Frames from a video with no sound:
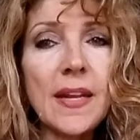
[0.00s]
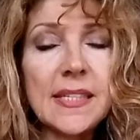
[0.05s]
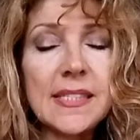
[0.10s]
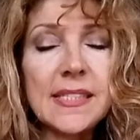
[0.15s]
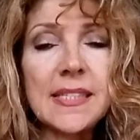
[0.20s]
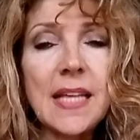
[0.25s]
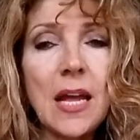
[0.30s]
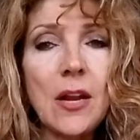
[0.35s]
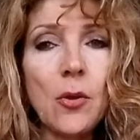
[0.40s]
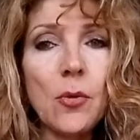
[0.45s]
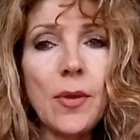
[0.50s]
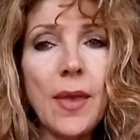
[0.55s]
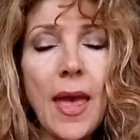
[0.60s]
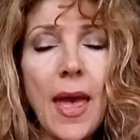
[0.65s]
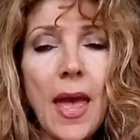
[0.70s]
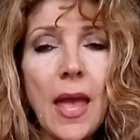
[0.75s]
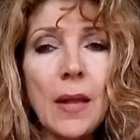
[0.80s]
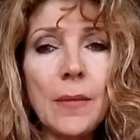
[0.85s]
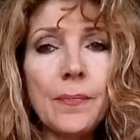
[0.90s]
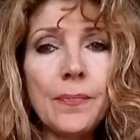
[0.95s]
that it's not
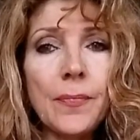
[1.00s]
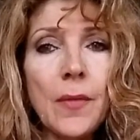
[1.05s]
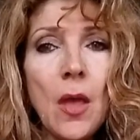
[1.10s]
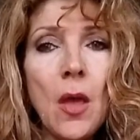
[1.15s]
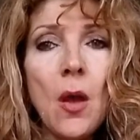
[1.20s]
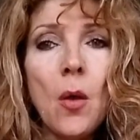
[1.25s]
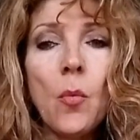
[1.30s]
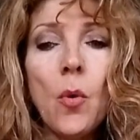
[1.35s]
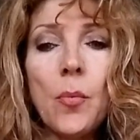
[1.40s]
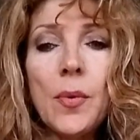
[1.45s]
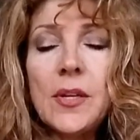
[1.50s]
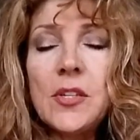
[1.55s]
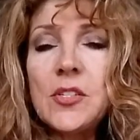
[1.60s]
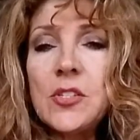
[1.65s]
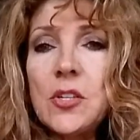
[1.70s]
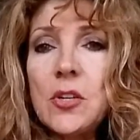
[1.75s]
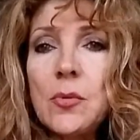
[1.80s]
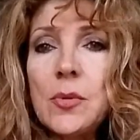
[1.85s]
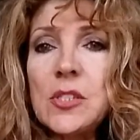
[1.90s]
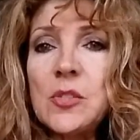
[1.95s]
okay. What we
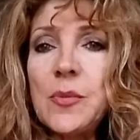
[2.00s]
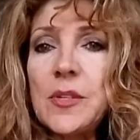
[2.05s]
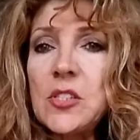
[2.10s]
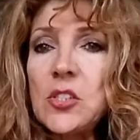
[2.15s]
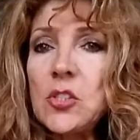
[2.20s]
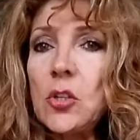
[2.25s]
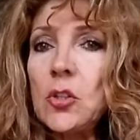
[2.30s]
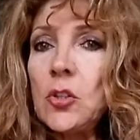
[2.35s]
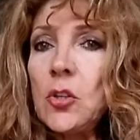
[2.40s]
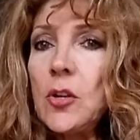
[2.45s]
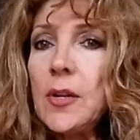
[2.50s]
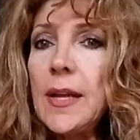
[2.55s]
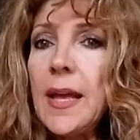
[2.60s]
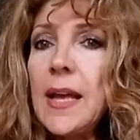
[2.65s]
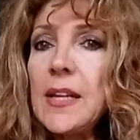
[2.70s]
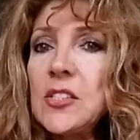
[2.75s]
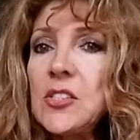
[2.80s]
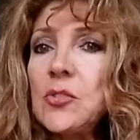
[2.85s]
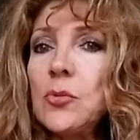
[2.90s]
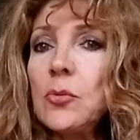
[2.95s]
do is we start learning
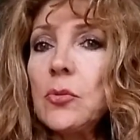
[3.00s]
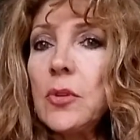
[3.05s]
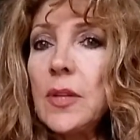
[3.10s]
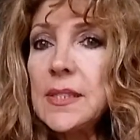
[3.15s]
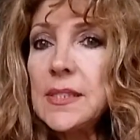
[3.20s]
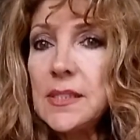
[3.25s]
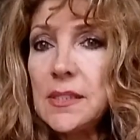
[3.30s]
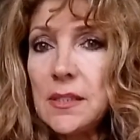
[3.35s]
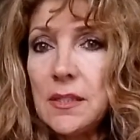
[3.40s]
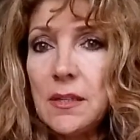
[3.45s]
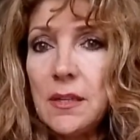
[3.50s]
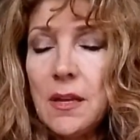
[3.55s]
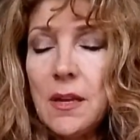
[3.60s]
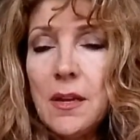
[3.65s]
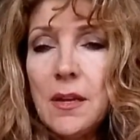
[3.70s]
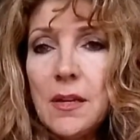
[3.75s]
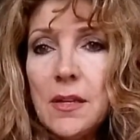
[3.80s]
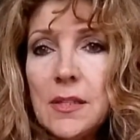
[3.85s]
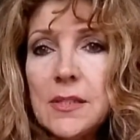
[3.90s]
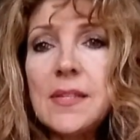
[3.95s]
how to listen
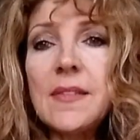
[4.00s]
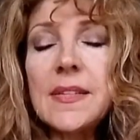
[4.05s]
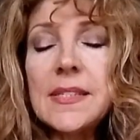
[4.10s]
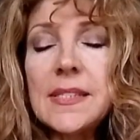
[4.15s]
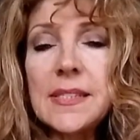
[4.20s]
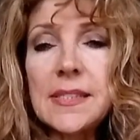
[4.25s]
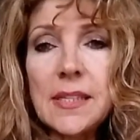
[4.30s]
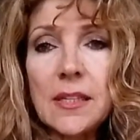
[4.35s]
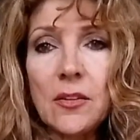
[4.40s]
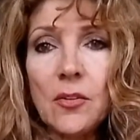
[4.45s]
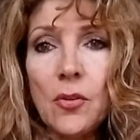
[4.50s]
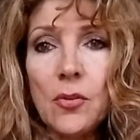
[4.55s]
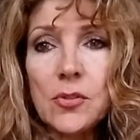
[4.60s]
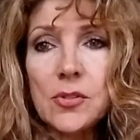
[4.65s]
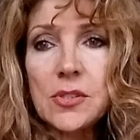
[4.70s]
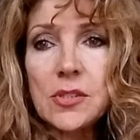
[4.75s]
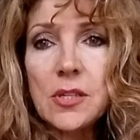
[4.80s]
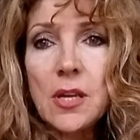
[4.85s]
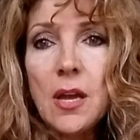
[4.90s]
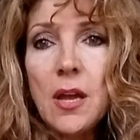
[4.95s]
to the
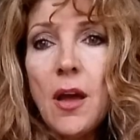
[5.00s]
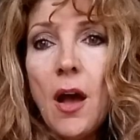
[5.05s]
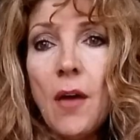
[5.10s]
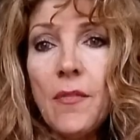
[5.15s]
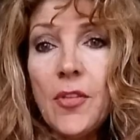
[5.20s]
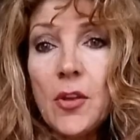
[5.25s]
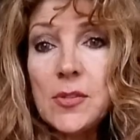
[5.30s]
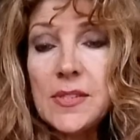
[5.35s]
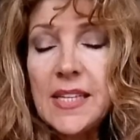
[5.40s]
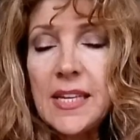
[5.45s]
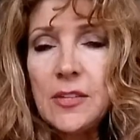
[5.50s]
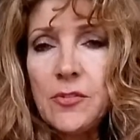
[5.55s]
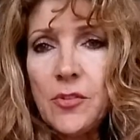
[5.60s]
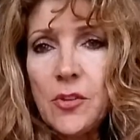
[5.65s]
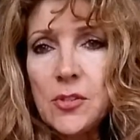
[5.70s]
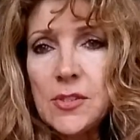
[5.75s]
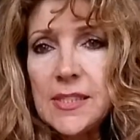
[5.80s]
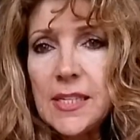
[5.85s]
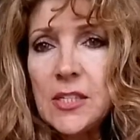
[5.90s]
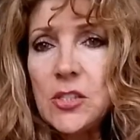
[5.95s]
signals of
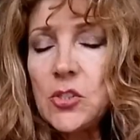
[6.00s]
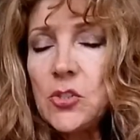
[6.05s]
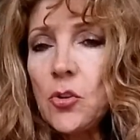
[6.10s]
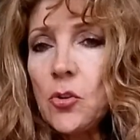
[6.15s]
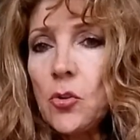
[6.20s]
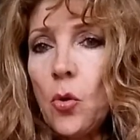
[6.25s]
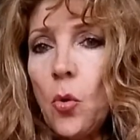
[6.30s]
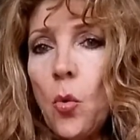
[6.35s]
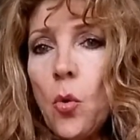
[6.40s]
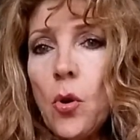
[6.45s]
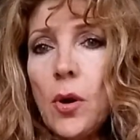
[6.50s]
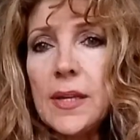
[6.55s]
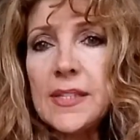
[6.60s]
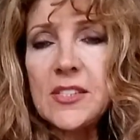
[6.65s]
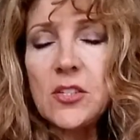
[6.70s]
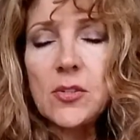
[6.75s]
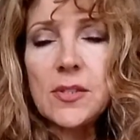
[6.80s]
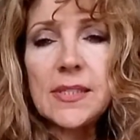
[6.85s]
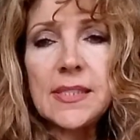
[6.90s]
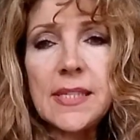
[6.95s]
those internal
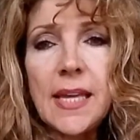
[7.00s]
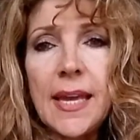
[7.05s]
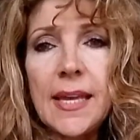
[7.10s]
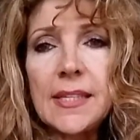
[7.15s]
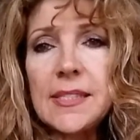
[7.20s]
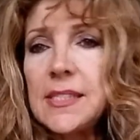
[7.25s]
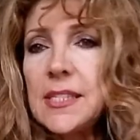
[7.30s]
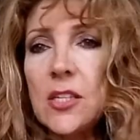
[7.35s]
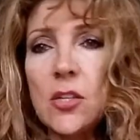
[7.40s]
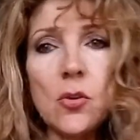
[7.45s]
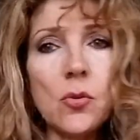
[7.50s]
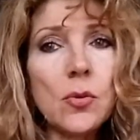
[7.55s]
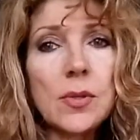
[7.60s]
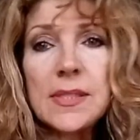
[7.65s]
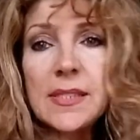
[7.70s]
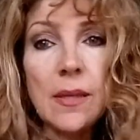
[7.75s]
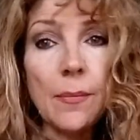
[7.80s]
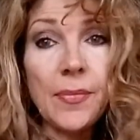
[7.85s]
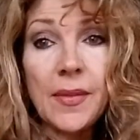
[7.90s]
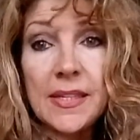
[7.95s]
organs that are saying to you
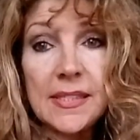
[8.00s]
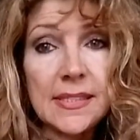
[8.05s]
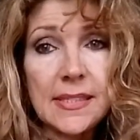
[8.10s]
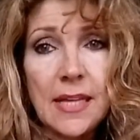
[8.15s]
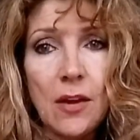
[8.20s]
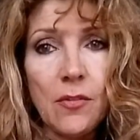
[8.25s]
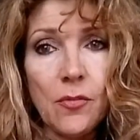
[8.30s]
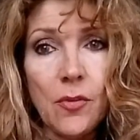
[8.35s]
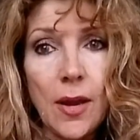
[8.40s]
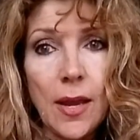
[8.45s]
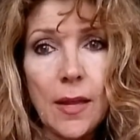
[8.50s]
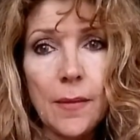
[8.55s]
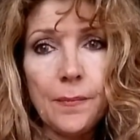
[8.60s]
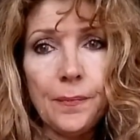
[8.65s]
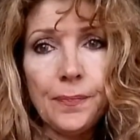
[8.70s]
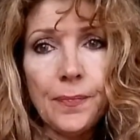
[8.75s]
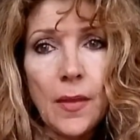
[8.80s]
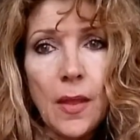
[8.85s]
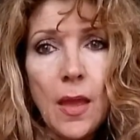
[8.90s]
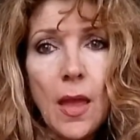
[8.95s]
something's not right.
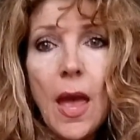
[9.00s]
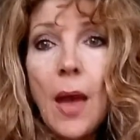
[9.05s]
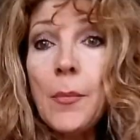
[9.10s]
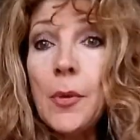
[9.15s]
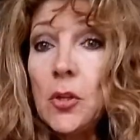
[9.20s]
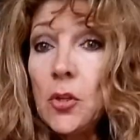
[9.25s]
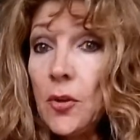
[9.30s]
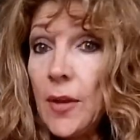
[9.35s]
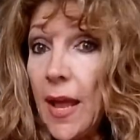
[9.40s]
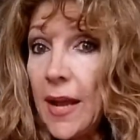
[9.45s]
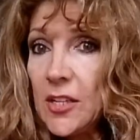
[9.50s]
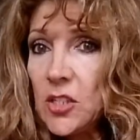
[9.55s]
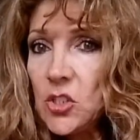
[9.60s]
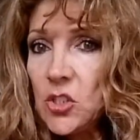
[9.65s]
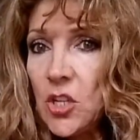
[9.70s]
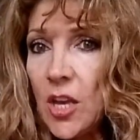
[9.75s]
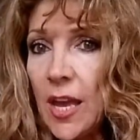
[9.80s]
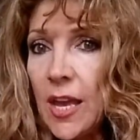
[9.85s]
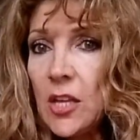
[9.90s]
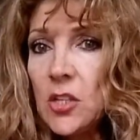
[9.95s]
And we learn how to
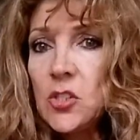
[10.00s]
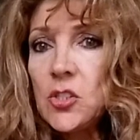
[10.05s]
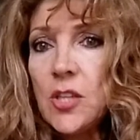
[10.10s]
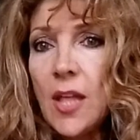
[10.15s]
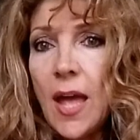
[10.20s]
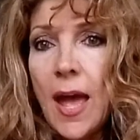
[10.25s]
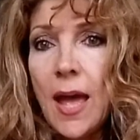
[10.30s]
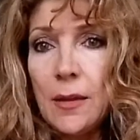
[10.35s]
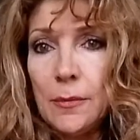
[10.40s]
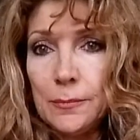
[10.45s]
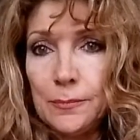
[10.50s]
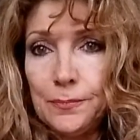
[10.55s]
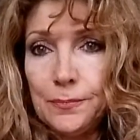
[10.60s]
change that.